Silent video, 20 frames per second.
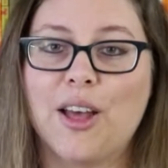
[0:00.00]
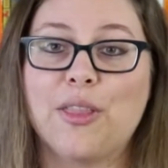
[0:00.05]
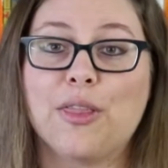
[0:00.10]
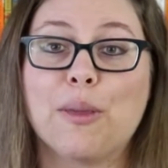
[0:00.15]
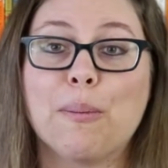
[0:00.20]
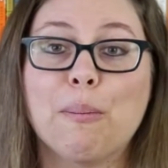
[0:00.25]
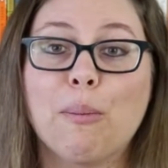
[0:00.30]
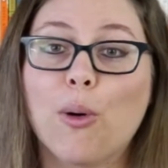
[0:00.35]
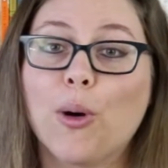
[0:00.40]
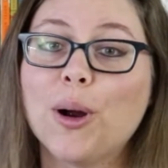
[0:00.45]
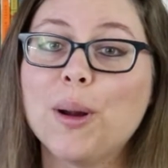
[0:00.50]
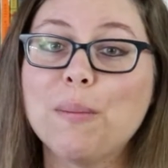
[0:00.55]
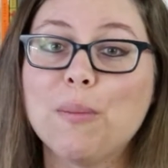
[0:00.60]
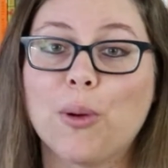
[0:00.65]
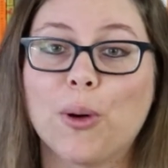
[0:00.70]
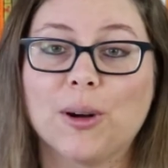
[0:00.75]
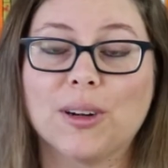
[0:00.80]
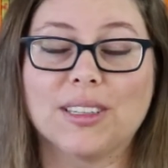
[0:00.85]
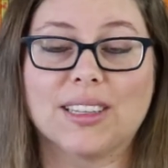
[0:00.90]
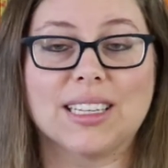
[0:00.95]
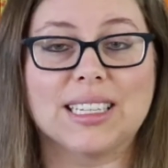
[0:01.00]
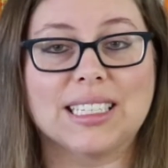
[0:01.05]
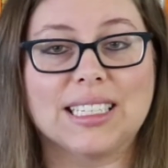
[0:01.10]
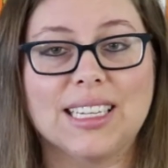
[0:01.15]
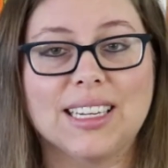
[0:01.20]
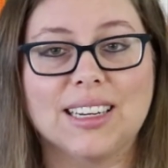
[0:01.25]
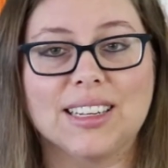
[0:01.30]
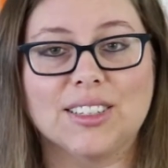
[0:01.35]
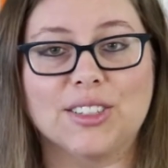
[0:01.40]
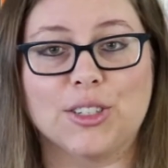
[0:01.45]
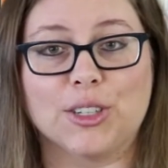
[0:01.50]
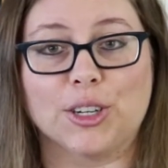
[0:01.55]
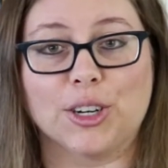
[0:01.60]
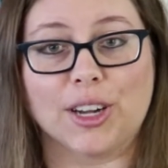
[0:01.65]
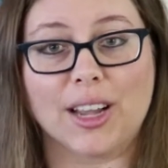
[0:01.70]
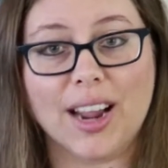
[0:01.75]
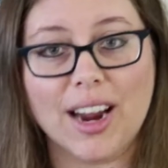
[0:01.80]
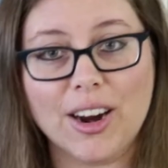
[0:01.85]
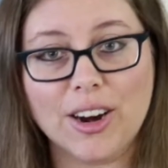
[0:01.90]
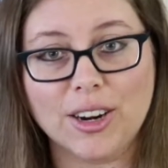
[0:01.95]
The more important the scene is to your
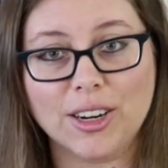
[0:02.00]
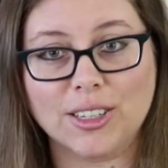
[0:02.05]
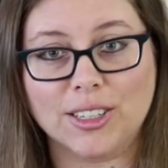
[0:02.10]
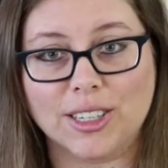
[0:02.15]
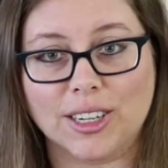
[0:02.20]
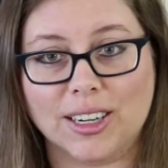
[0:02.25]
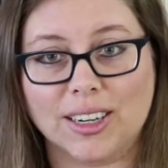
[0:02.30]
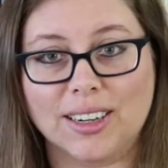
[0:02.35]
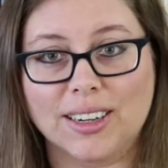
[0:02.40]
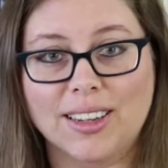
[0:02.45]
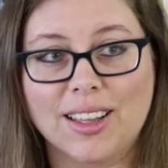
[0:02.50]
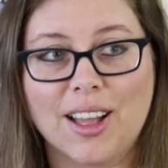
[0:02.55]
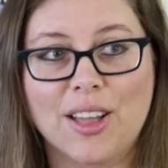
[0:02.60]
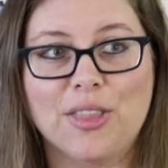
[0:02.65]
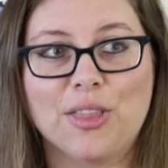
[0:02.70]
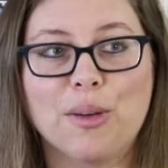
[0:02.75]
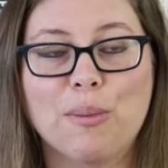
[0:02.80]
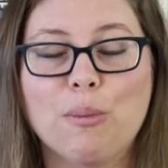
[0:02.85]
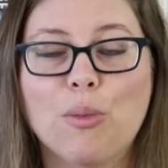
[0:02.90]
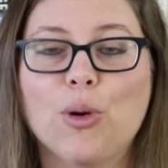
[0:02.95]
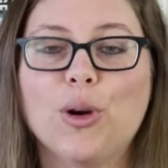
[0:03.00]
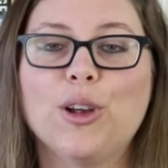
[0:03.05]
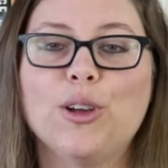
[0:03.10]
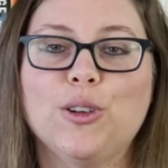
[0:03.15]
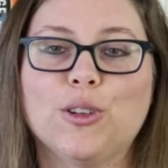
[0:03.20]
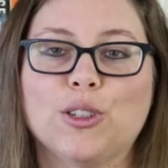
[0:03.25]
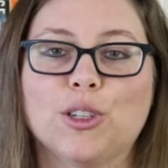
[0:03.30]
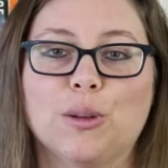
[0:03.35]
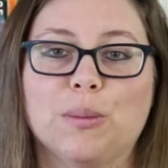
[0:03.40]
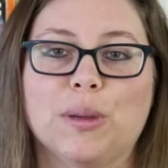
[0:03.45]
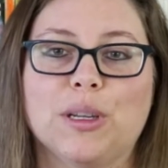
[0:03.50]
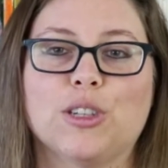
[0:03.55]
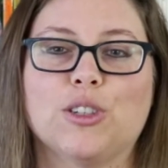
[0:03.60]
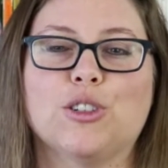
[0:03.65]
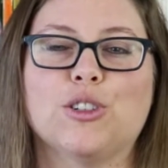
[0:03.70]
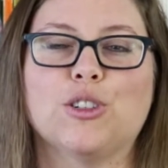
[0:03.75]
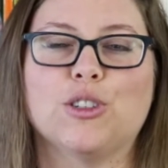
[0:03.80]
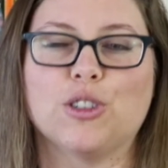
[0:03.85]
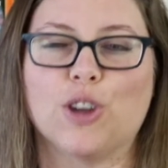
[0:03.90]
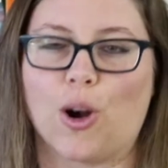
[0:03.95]
character, the more you should be
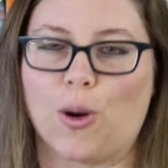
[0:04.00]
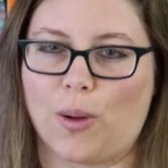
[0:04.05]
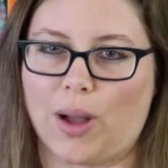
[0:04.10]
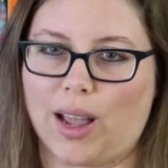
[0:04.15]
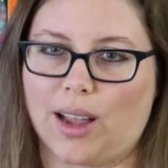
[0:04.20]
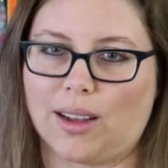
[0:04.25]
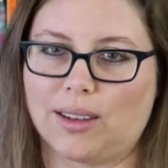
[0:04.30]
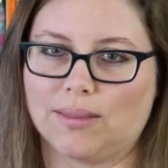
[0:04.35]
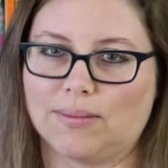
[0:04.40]
showing.